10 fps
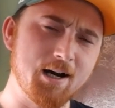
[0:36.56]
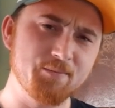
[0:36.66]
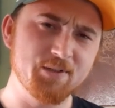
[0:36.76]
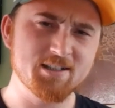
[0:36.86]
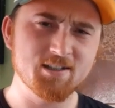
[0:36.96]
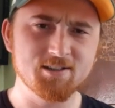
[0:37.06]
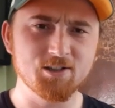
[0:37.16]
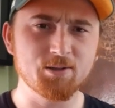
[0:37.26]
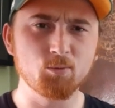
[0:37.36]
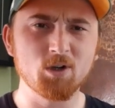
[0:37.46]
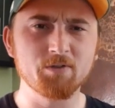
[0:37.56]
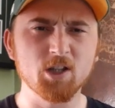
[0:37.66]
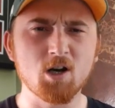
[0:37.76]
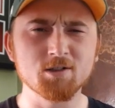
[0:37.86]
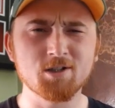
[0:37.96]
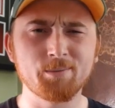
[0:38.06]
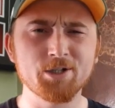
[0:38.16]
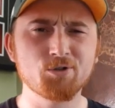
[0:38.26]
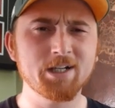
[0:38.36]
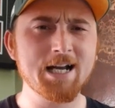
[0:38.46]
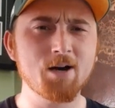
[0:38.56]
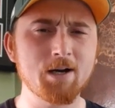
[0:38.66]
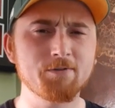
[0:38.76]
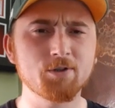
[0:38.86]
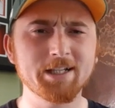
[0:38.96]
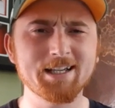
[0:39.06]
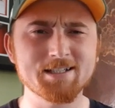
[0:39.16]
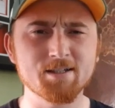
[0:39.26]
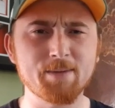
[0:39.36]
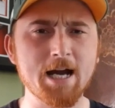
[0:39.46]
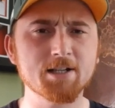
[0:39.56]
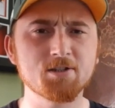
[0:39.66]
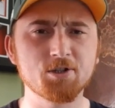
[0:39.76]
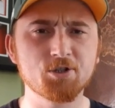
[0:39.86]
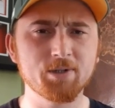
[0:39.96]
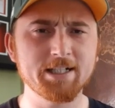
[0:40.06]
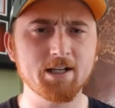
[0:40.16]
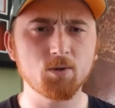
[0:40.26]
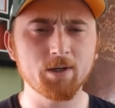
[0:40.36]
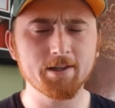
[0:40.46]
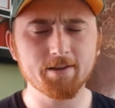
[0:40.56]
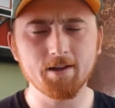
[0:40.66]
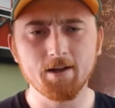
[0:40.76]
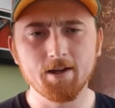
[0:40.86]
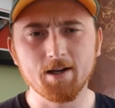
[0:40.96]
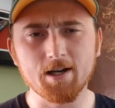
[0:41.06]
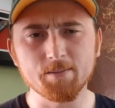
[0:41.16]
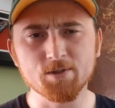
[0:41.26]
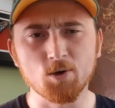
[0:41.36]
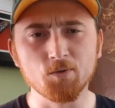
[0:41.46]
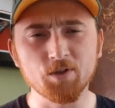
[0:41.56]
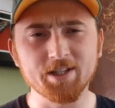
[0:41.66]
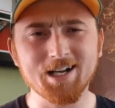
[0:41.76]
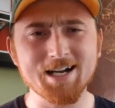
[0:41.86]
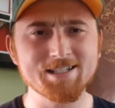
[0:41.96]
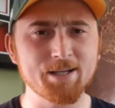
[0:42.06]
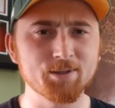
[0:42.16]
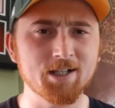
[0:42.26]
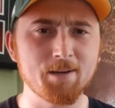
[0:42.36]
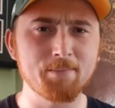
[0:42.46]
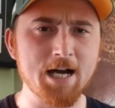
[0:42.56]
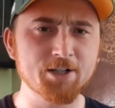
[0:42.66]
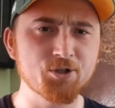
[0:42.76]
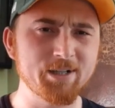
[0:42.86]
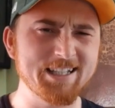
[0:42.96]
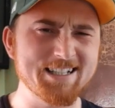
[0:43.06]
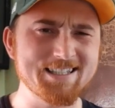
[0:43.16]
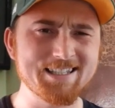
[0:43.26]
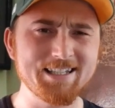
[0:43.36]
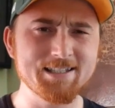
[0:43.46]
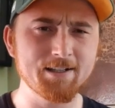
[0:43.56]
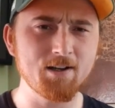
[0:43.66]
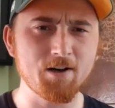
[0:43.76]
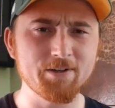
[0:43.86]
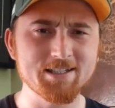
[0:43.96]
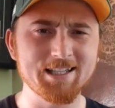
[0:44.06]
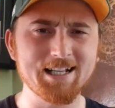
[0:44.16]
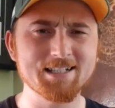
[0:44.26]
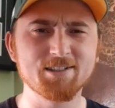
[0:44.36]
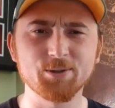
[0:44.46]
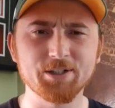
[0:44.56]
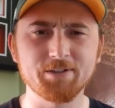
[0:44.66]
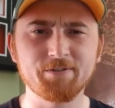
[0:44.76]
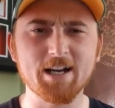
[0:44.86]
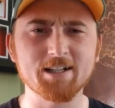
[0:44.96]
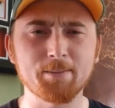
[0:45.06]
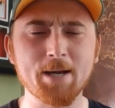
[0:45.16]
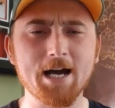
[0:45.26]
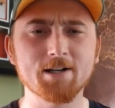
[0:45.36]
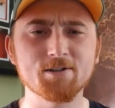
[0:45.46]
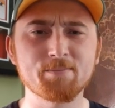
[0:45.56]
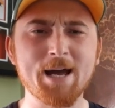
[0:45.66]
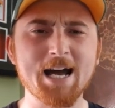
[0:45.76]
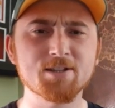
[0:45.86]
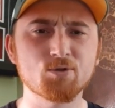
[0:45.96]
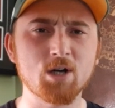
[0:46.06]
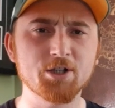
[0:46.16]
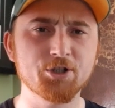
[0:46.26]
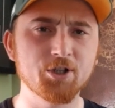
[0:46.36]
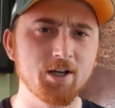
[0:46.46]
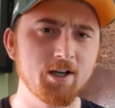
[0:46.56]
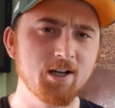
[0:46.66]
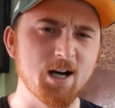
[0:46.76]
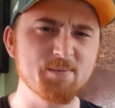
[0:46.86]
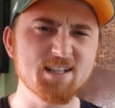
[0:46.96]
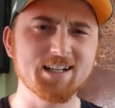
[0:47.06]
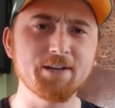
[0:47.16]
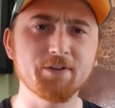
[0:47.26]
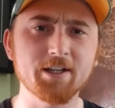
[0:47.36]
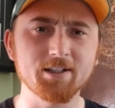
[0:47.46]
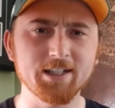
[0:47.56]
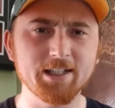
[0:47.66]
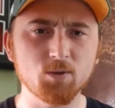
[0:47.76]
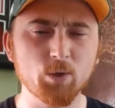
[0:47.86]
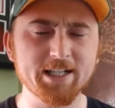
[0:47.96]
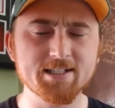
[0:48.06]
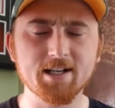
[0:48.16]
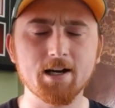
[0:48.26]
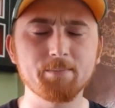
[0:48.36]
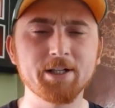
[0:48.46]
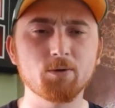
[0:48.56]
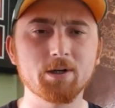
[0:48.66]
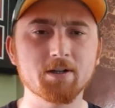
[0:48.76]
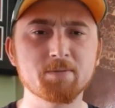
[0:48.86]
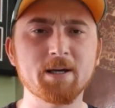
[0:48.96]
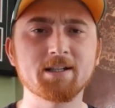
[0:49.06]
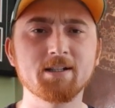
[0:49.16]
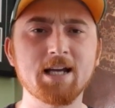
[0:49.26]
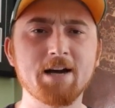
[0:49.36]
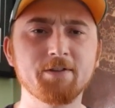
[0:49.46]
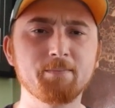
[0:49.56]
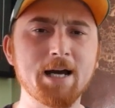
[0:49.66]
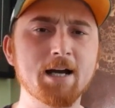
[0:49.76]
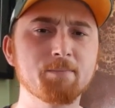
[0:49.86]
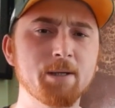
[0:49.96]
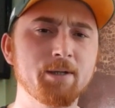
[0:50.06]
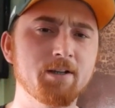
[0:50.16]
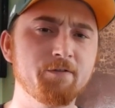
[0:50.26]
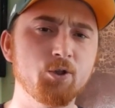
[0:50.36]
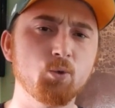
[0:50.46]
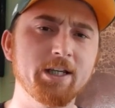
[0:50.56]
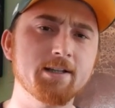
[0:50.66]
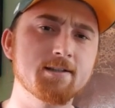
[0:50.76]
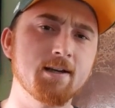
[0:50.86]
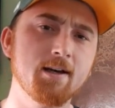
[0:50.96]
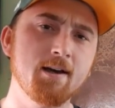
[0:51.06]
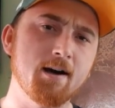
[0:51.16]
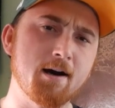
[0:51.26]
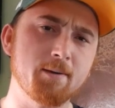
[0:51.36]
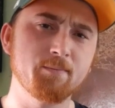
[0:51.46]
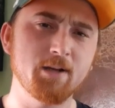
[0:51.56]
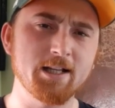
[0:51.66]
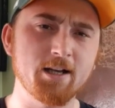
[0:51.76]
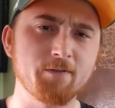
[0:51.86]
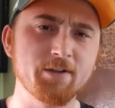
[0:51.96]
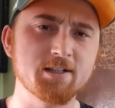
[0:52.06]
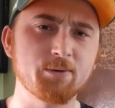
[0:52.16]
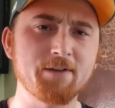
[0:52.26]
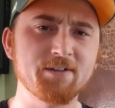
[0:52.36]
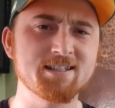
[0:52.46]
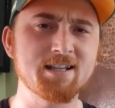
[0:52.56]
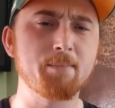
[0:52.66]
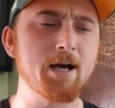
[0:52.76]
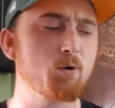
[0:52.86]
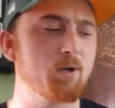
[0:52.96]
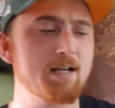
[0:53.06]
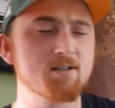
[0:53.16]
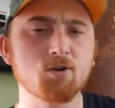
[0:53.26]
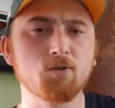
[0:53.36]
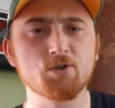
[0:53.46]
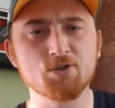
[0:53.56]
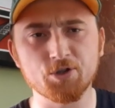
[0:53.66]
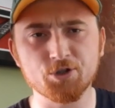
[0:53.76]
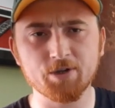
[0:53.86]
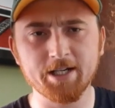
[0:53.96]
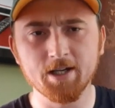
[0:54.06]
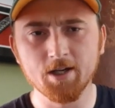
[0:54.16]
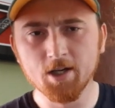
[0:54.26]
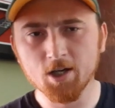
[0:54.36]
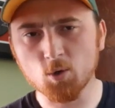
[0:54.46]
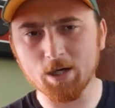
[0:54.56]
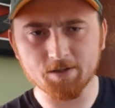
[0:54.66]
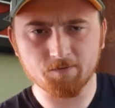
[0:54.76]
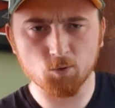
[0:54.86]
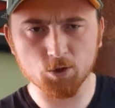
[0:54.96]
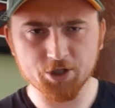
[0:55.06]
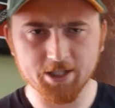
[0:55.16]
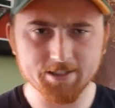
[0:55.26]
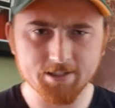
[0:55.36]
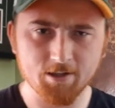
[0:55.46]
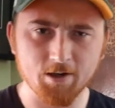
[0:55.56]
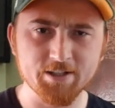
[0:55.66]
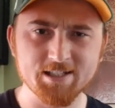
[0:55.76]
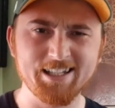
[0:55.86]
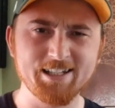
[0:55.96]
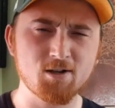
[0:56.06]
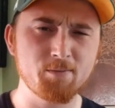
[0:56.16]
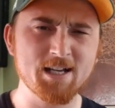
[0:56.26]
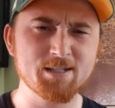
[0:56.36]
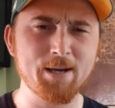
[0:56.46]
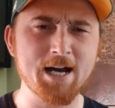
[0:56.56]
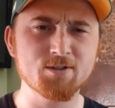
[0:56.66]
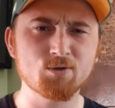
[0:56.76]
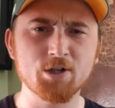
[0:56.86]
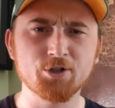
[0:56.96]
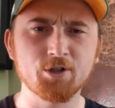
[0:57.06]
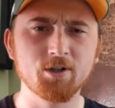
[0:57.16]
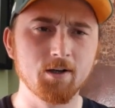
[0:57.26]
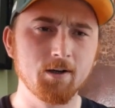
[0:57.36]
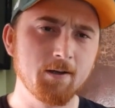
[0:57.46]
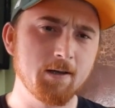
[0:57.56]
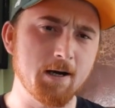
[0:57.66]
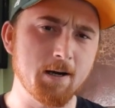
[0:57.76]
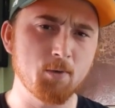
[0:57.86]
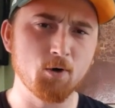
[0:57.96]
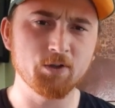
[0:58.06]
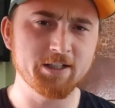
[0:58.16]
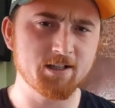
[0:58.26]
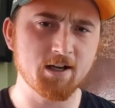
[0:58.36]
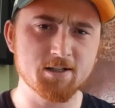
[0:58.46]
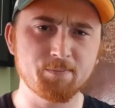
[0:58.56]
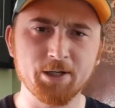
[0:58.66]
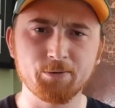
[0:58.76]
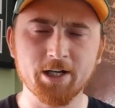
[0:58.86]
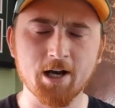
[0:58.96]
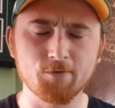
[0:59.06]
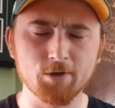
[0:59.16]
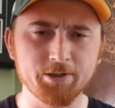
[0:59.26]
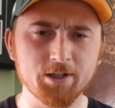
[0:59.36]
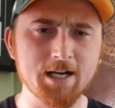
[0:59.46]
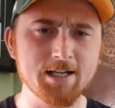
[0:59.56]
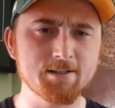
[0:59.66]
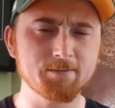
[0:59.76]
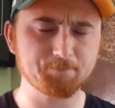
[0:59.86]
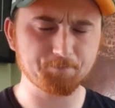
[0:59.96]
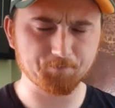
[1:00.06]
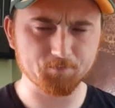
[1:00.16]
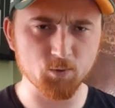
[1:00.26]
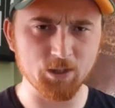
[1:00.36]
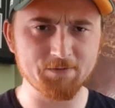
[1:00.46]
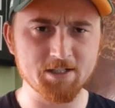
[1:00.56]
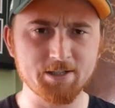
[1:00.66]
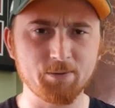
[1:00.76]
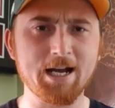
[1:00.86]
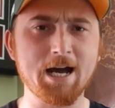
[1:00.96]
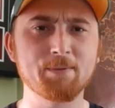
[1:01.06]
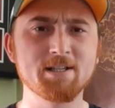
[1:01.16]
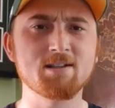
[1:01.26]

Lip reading: This is looking more of a long-term injury now after he gets his back surgery dealt with. So hopefully the guy is able to come back during this season. Obviously, that's going to affect the Packers' pass rush significantly in the weeks to come here. We're expecting to have him back maybe in a few weeks. And then obviously we have this setback where he has to go for surgery. Quite unfortunate. Obviously, he's our best pass rusher. Hopefully, he's got a speedy recovery, you guys. We'll have to see what happens